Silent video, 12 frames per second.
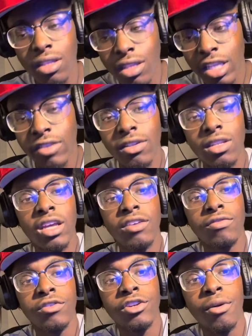Leave a like
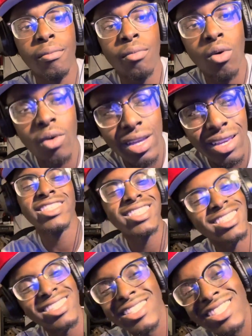for your boy.
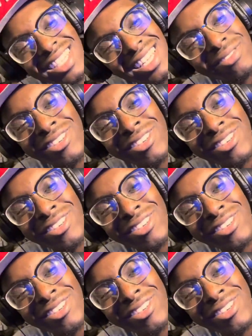Just leave a